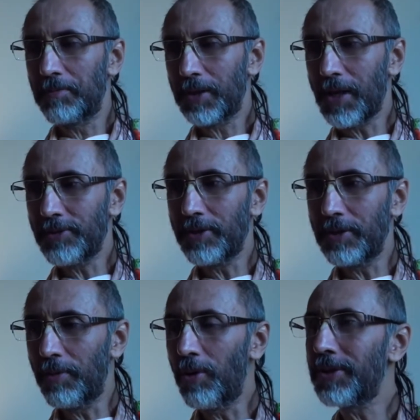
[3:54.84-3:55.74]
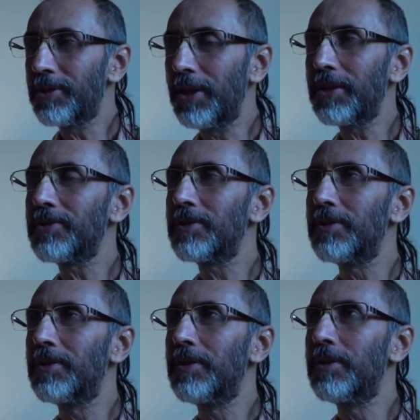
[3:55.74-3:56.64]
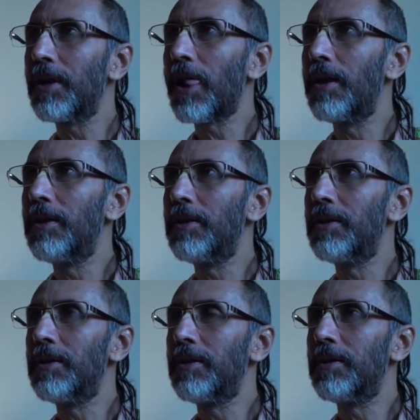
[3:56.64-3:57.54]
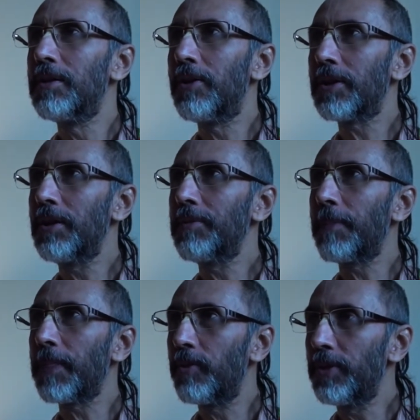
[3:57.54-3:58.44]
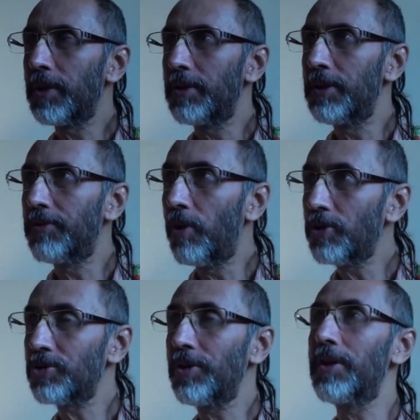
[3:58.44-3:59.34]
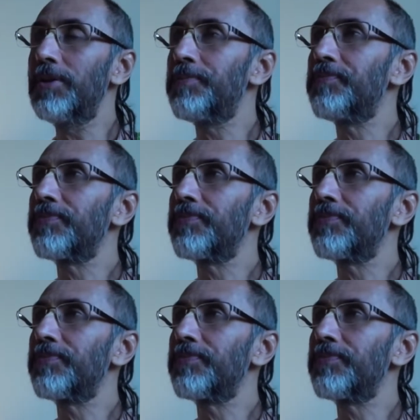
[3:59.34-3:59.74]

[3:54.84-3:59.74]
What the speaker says: But as a devotee thinks, with a devotional